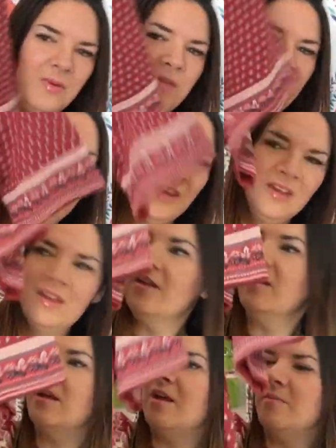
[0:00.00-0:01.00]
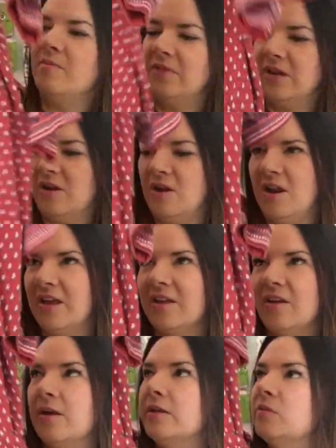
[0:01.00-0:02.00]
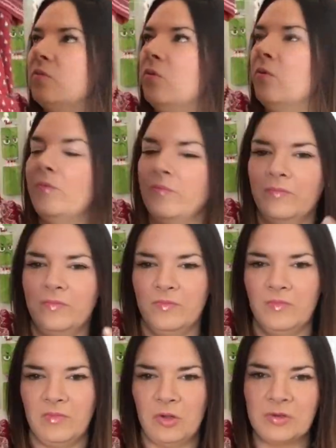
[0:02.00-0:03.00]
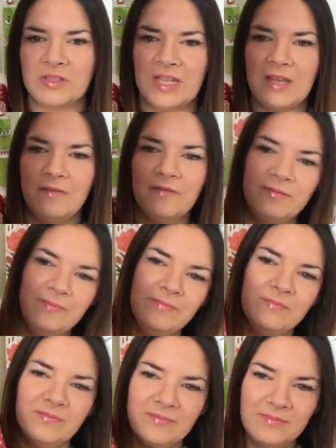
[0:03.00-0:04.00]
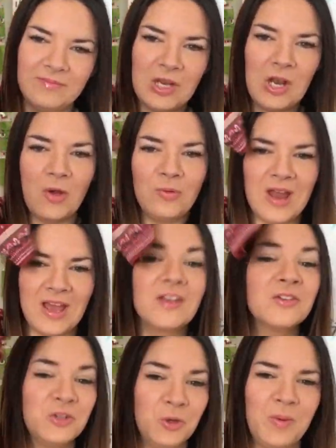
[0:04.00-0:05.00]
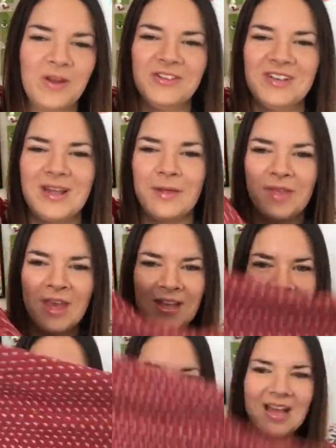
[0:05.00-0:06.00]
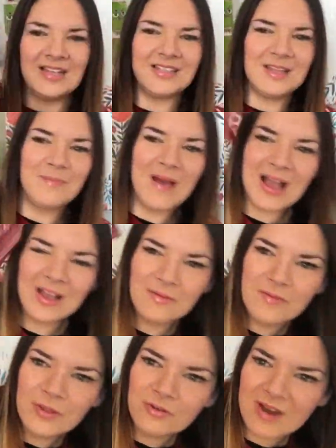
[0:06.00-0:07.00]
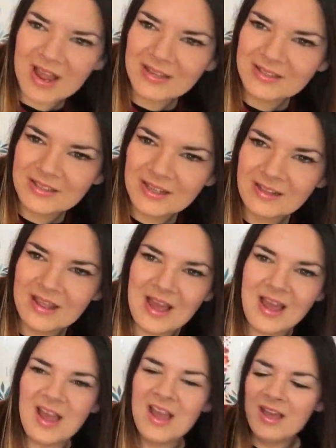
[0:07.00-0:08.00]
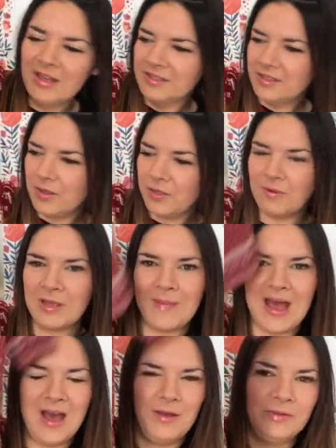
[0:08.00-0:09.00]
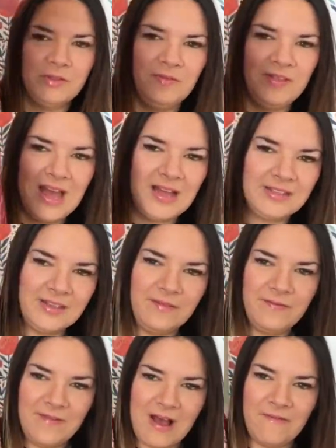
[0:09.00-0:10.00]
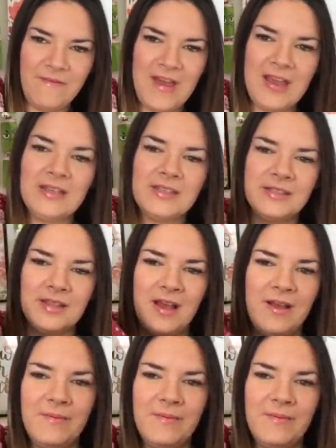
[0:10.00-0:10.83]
with, you know, like a nice warm long sleeve, low neck top underneath. So that's the back of the dress there. So £3 for that fat face